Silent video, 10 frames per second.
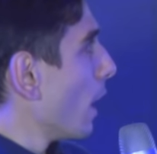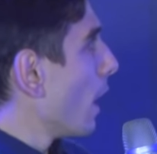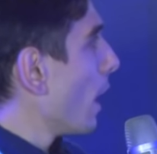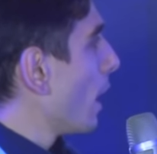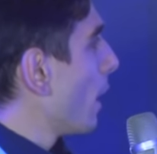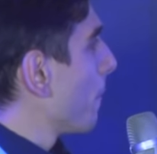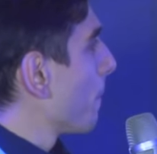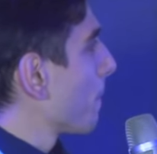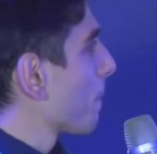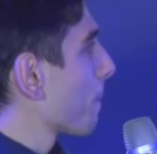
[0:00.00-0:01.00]

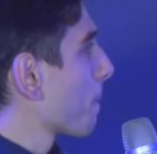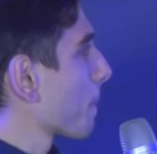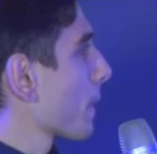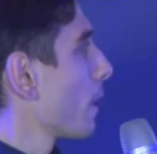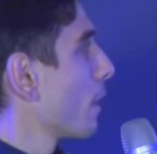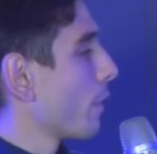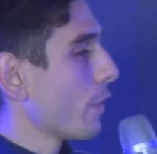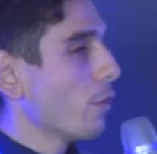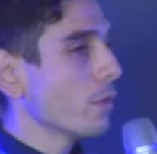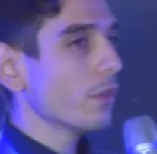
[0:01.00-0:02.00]
Um, the
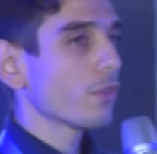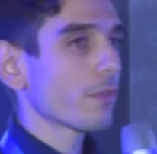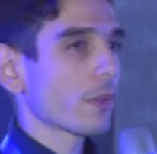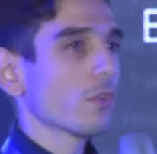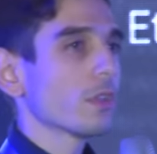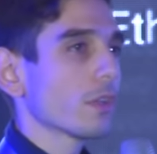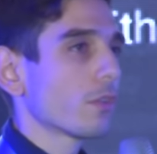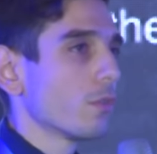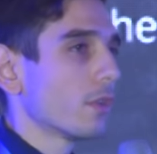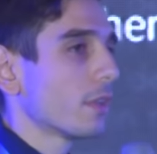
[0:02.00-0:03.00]
owners of the contract
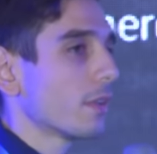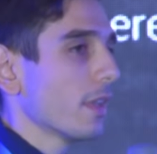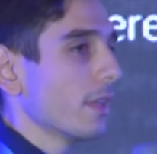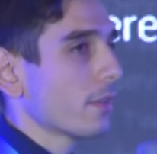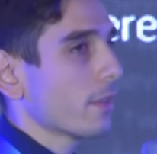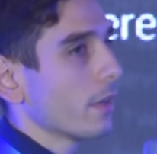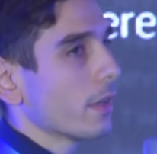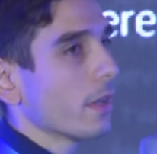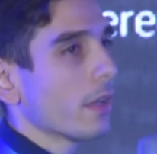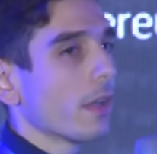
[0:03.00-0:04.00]
should change their
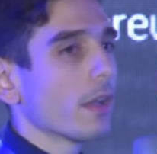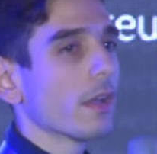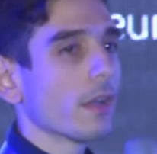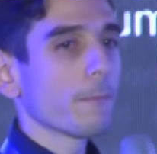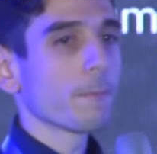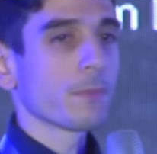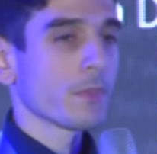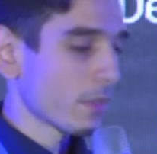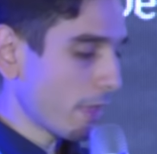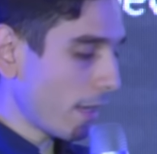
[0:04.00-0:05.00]
uh, um,
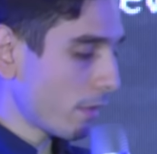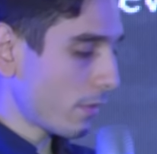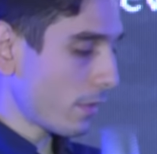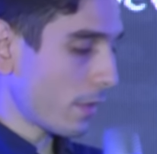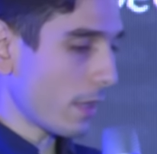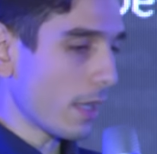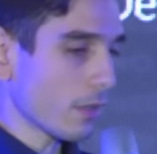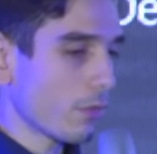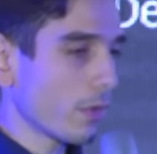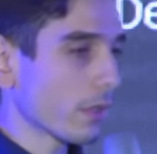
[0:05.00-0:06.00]
challenge uh,
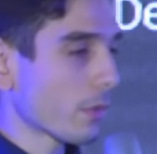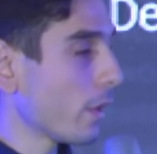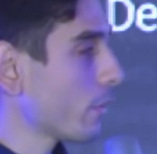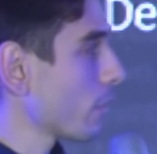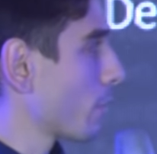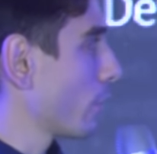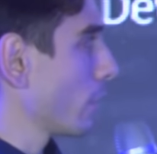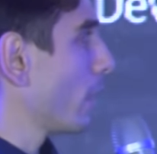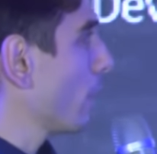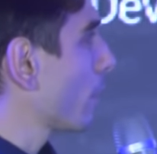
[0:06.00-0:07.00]
answer and quest question
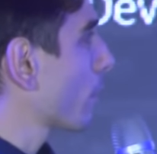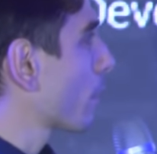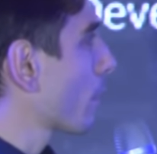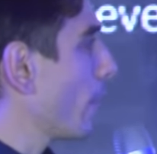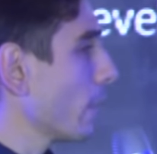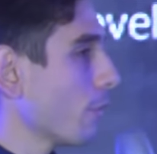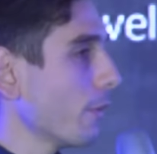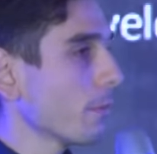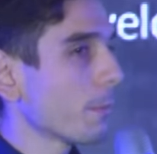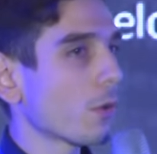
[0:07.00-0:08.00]
and answer quite
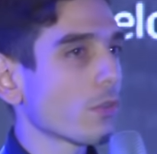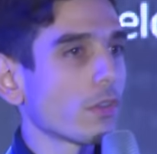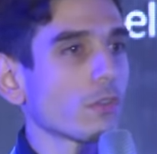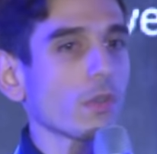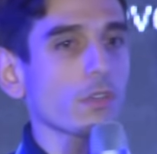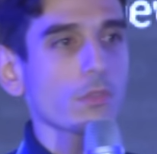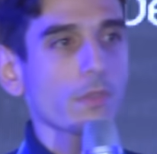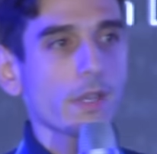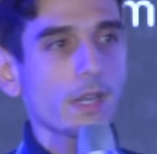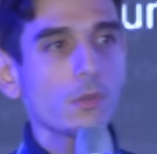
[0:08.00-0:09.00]
often because the situation on
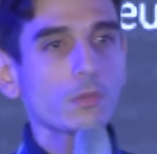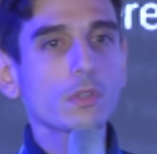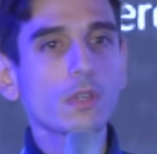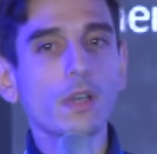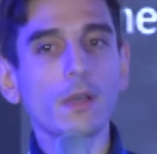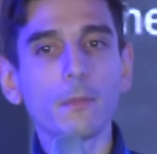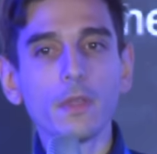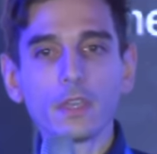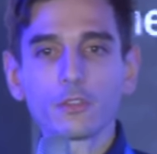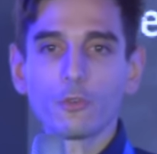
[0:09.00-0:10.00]
the ground uh,
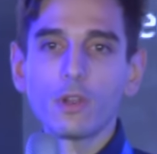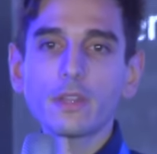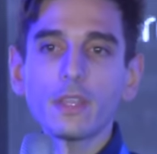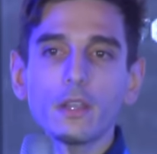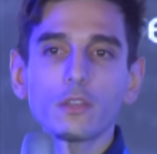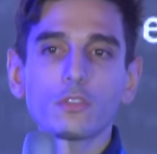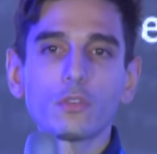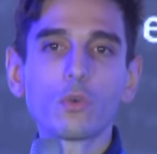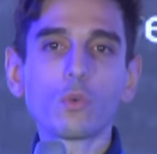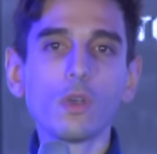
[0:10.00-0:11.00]
is volatile.
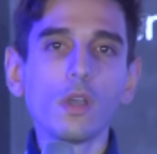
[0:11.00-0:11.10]
So